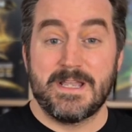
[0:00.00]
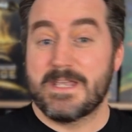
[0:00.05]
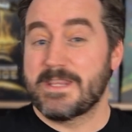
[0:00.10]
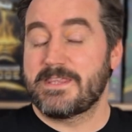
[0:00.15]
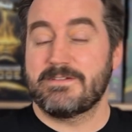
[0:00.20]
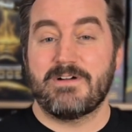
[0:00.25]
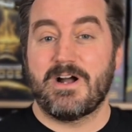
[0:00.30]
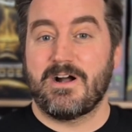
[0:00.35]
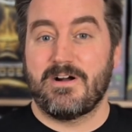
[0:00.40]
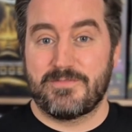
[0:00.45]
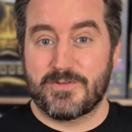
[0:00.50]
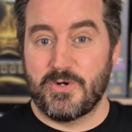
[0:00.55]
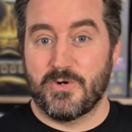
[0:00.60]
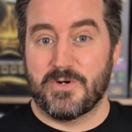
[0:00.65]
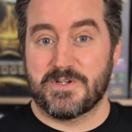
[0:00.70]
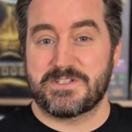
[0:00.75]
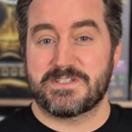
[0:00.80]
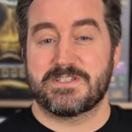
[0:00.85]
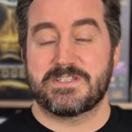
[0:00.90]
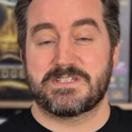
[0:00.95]
There are, of
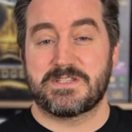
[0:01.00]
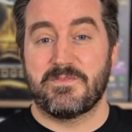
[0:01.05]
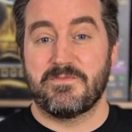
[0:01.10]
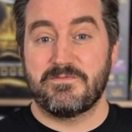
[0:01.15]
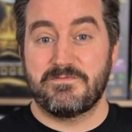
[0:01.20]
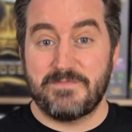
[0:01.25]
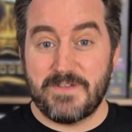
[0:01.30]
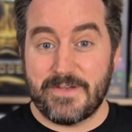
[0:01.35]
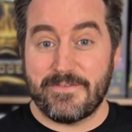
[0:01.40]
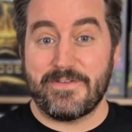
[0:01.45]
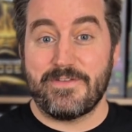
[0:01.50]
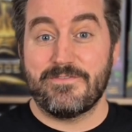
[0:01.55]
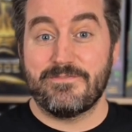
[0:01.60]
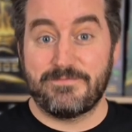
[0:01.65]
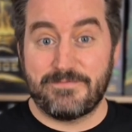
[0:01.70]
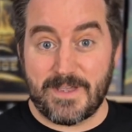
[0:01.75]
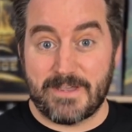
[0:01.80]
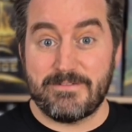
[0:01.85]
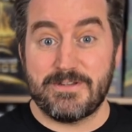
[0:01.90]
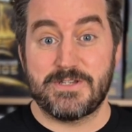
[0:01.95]
course, some very,
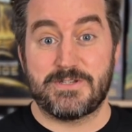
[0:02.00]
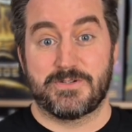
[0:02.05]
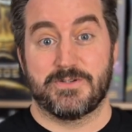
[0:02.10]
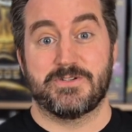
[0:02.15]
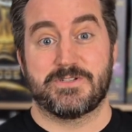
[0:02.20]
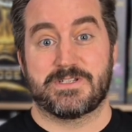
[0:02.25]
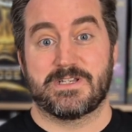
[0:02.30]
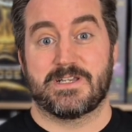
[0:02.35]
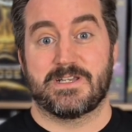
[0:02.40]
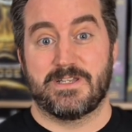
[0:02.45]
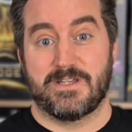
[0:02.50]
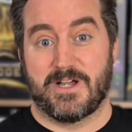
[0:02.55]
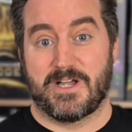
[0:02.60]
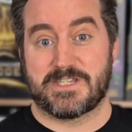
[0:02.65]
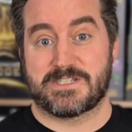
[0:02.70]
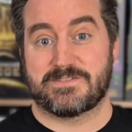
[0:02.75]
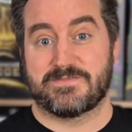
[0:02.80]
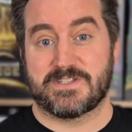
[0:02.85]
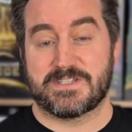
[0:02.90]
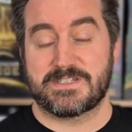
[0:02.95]
very good
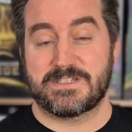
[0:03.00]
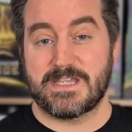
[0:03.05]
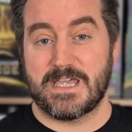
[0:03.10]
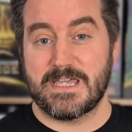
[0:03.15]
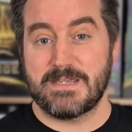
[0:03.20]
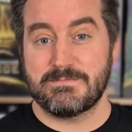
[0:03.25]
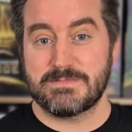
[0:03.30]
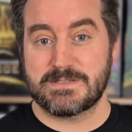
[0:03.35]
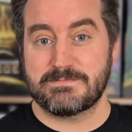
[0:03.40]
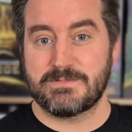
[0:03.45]
Last of Us games,